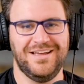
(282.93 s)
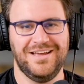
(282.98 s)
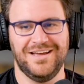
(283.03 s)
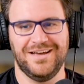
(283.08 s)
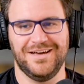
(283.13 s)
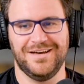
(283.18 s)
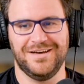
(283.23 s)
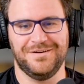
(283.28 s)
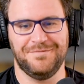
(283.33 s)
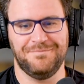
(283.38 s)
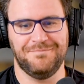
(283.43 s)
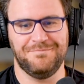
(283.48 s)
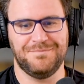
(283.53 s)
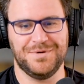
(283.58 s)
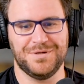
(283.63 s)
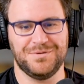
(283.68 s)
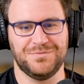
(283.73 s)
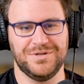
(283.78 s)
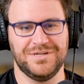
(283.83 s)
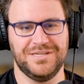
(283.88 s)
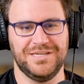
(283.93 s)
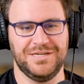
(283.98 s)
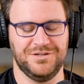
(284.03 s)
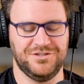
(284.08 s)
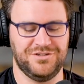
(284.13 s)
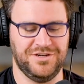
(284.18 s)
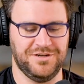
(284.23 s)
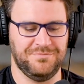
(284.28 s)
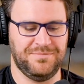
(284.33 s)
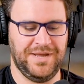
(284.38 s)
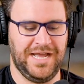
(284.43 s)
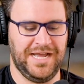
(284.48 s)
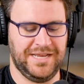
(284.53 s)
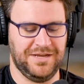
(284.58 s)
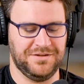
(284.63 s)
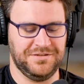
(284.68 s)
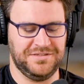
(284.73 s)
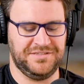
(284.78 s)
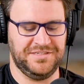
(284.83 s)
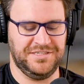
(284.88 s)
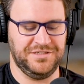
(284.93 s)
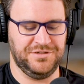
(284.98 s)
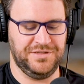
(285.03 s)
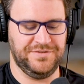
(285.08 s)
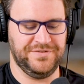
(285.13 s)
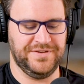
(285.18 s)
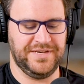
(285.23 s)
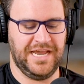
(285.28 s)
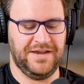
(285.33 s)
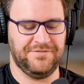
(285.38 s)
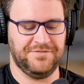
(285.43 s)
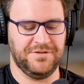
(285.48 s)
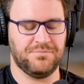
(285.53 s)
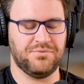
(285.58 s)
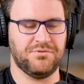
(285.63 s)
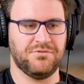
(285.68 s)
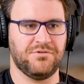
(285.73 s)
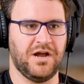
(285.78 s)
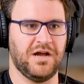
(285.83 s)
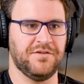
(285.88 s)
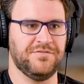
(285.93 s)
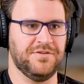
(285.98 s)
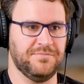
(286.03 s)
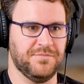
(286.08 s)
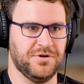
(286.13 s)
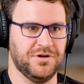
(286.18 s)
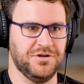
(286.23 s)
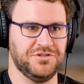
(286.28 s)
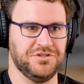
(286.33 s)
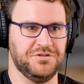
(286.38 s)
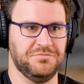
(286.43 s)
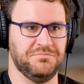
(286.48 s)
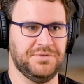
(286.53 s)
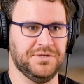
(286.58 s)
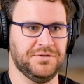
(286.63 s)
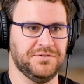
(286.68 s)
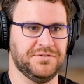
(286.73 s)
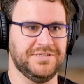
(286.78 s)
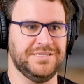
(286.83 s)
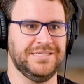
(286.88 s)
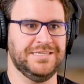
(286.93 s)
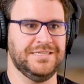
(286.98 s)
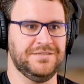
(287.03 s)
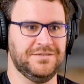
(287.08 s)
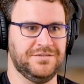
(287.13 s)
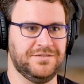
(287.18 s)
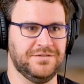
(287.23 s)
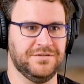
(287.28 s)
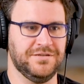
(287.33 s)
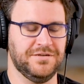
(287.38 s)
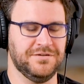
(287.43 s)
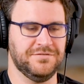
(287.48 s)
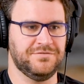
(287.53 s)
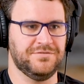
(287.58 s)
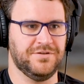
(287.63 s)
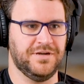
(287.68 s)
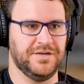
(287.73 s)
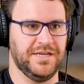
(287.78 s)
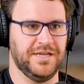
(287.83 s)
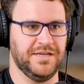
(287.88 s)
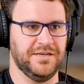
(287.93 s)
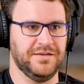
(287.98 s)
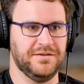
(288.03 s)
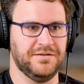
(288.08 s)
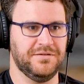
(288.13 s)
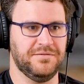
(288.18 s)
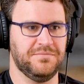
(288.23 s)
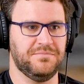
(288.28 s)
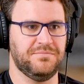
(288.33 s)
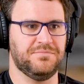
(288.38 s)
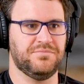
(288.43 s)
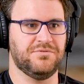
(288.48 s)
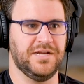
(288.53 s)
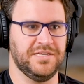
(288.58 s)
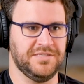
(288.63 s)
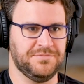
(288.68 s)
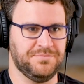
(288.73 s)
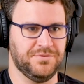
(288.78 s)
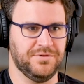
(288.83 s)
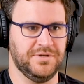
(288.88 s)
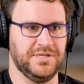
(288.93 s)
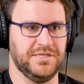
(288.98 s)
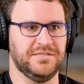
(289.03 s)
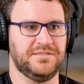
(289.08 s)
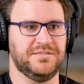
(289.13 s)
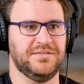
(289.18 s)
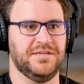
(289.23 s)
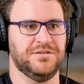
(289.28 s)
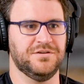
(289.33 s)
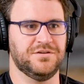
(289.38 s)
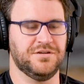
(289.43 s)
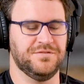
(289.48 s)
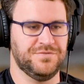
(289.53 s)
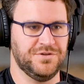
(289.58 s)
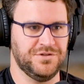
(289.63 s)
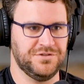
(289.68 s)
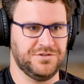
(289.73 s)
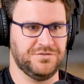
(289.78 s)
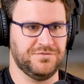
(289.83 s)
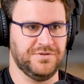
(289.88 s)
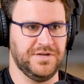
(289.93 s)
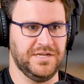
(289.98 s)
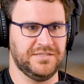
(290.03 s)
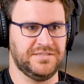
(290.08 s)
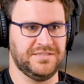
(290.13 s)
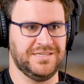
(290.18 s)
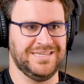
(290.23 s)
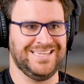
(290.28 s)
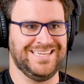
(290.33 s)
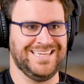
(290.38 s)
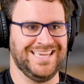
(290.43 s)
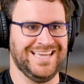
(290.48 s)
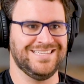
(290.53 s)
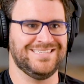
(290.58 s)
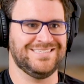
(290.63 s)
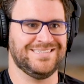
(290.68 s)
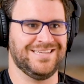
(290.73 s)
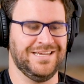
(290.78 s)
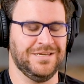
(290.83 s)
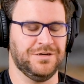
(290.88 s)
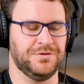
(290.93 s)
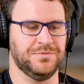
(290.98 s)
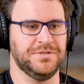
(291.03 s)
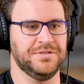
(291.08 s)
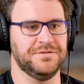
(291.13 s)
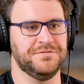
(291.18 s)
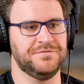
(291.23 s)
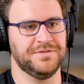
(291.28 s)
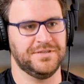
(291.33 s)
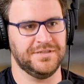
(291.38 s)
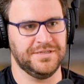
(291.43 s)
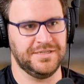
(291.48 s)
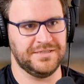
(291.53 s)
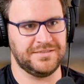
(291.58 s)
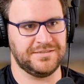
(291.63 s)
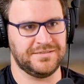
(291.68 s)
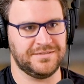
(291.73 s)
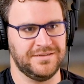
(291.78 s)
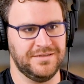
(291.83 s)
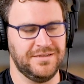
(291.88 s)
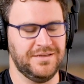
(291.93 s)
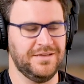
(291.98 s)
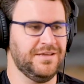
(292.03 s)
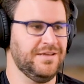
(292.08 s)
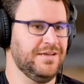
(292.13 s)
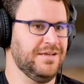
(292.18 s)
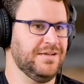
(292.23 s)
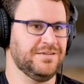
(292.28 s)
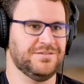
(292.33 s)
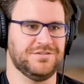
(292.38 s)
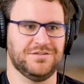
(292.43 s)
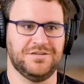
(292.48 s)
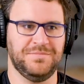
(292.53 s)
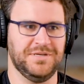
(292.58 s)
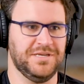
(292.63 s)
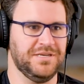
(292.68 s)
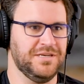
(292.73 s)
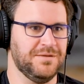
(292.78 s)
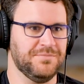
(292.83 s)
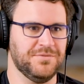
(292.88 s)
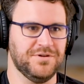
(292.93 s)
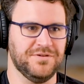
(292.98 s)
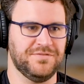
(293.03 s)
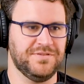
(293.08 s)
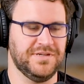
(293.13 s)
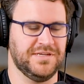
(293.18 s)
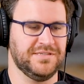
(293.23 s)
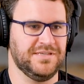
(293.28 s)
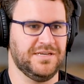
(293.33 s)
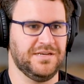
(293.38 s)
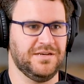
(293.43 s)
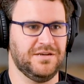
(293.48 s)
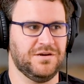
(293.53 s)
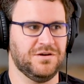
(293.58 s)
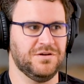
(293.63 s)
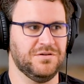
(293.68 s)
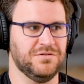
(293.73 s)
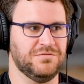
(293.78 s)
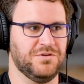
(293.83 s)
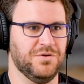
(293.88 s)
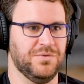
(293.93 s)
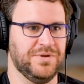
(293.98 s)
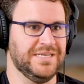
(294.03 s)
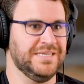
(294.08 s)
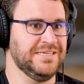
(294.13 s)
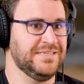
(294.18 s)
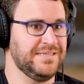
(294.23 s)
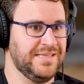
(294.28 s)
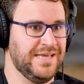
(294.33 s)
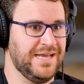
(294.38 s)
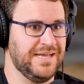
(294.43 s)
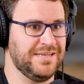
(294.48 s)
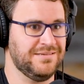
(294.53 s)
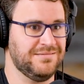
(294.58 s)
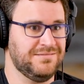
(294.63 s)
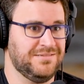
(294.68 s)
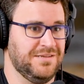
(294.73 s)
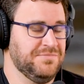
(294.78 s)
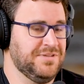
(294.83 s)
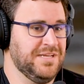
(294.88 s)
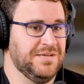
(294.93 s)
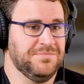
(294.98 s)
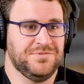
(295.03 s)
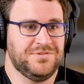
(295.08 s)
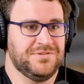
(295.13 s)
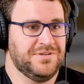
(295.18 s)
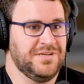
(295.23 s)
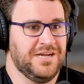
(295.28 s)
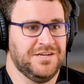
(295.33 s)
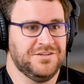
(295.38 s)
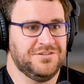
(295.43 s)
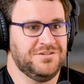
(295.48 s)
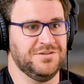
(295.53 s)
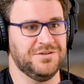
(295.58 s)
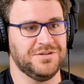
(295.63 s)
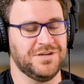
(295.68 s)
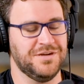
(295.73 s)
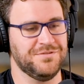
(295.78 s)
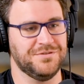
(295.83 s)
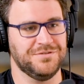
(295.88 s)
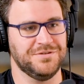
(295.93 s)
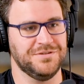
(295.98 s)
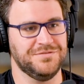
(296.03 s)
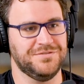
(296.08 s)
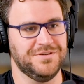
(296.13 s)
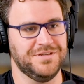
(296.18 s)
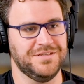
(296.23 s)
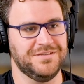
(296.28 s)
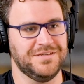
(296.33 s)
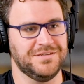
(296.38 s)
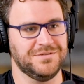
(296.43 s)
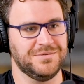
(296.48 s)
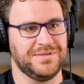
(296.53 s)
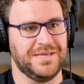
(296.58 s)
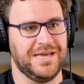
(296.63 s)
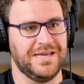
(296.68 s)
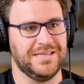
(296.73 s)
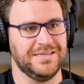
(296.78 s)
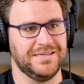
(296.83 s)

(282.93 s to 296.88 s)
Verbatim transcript: Um, but really, you're trying to back out to see do they even have the profit margin built into their front end price points and their conversion rates to get scale with affiliates? Because there could be a number of things that are going into that. Sometimes, gosh, you uncover really funny things with that.